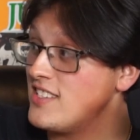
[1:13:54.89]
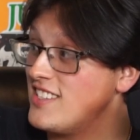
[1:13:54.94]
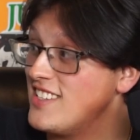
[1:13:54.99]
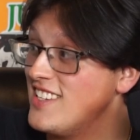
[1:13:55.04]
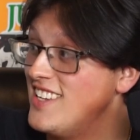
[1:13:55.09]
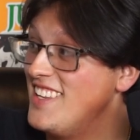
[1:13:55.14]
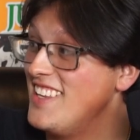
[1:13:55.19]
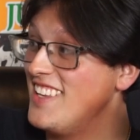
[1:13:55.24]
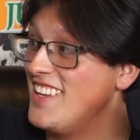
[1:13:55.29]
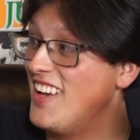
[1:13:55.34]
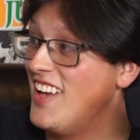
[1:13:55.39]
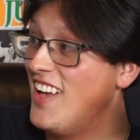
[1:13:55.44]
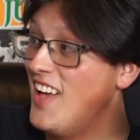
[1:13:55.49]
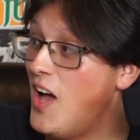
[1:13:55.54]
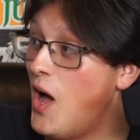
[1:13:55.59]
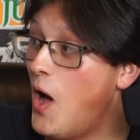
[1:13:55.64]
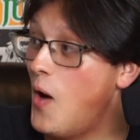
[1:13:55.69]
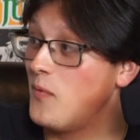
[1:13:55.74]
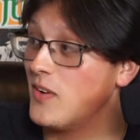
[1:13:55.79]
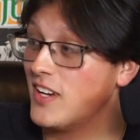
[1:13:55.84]
I'm
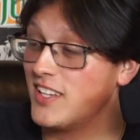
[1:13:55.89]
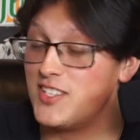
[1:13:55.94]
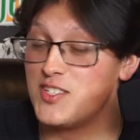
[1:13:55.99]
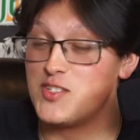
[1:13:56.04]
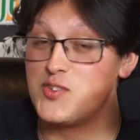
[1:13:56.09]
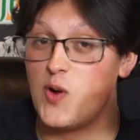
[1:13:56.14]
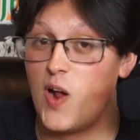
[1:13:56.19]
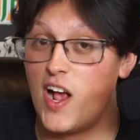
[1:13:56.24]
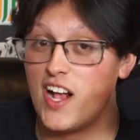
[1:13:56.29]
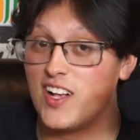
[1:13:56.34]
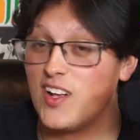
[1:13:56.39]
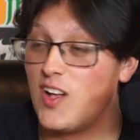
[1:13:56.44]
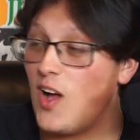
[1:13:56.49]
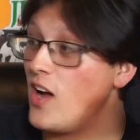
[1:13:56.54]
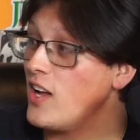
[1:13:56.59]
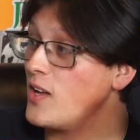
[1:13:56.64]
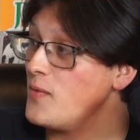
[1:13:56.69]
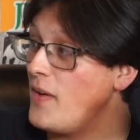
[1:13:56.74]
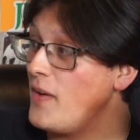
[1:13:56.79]
going to get this dragon cock in my